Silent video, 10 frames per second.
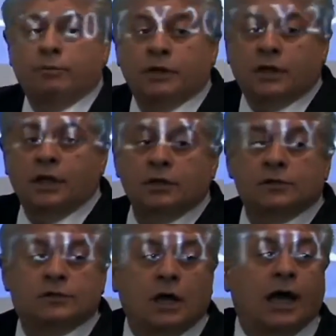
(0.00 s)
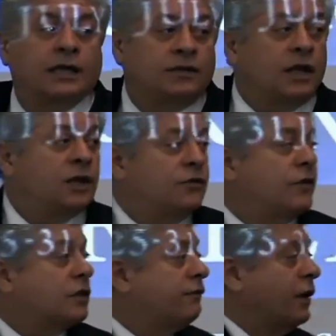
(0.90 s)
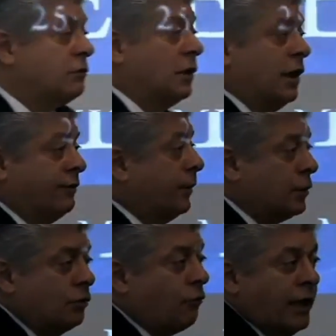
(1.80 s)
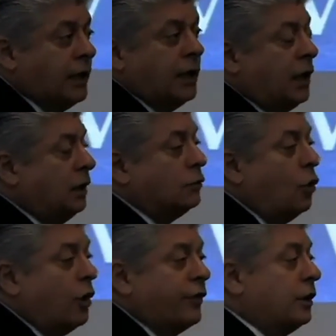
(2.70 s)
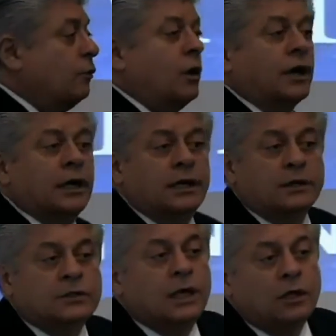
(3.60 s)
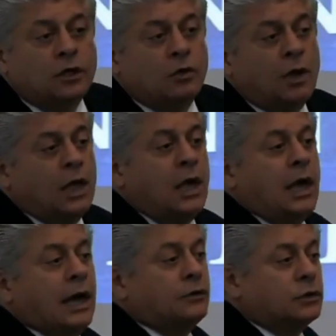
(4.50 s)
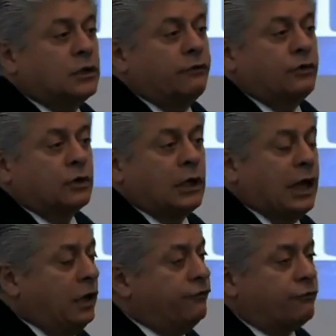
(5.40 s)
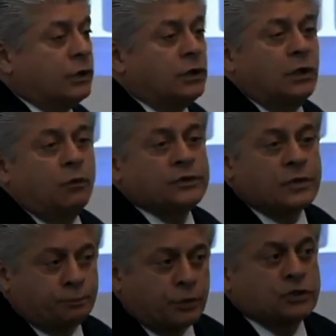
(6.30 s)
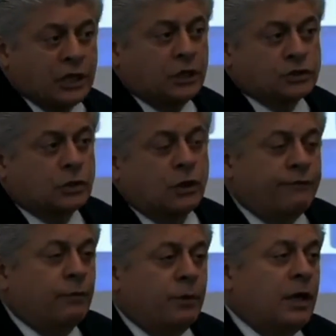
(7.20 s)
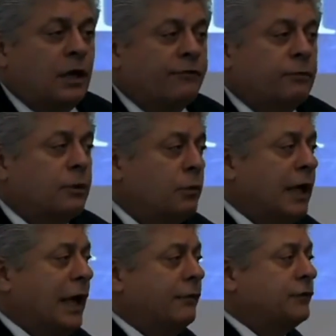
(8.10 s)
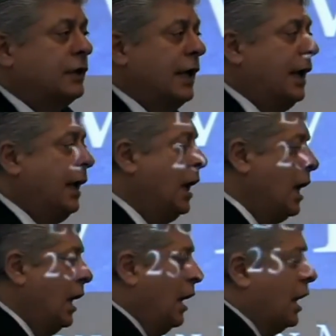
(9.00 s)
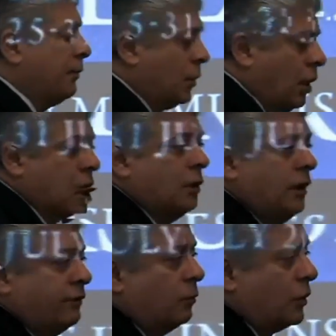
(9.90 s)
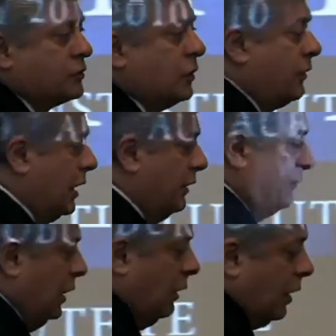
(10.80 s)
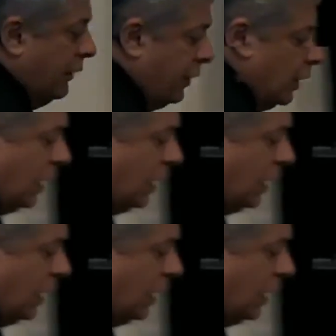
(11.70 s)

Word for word: but his ideas that the federal government could write any law that it wanted and tell you how to live your life really was the progenitor of the big government we have today. I would argue even more so than FDR. Had